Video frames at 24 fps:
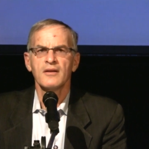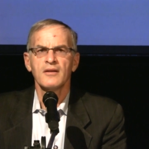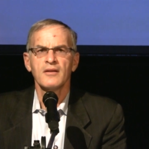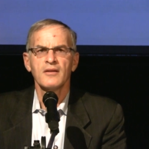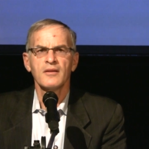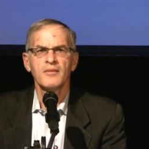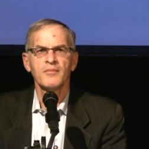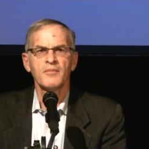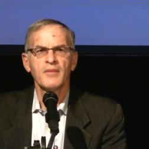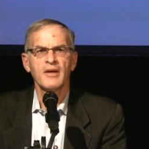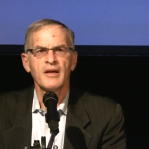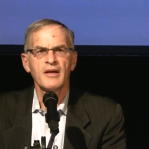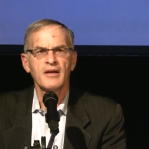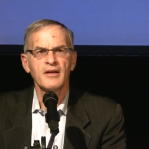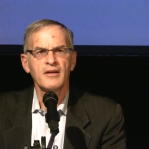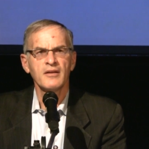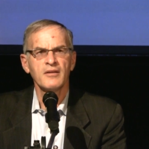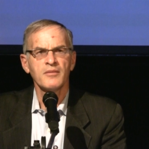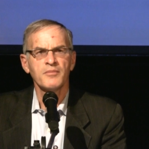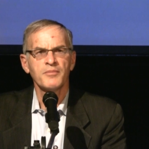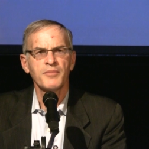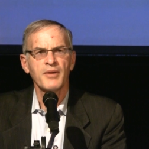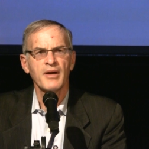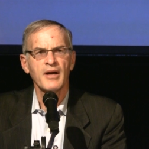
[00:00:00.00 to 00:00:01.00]
the
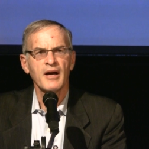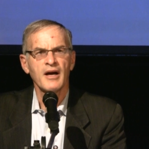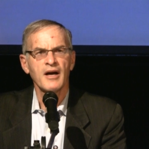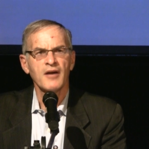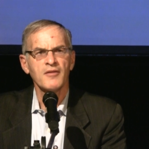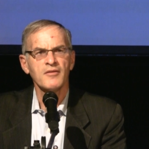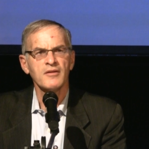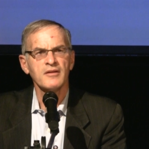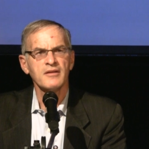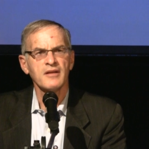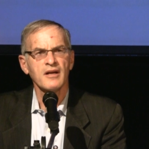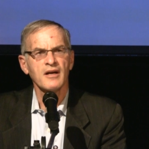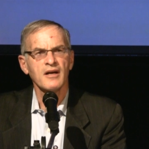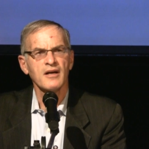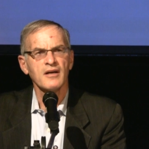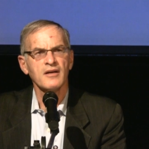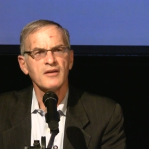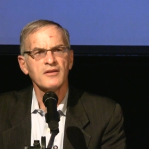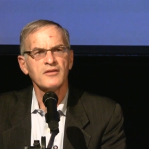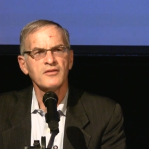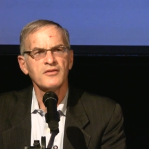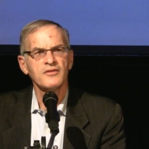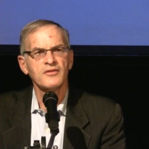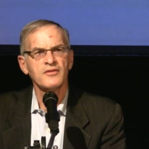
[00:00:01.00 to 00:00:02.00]
main
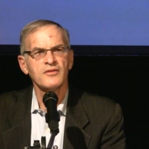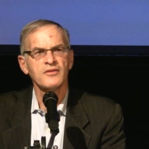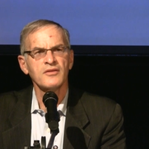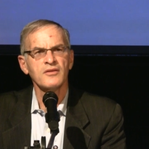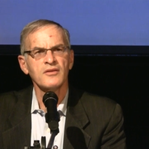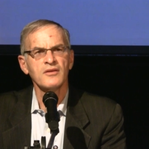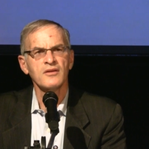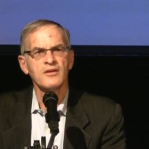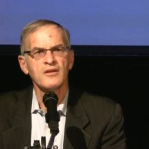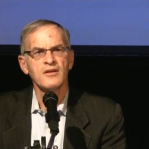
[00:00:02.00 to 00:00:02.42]
paradox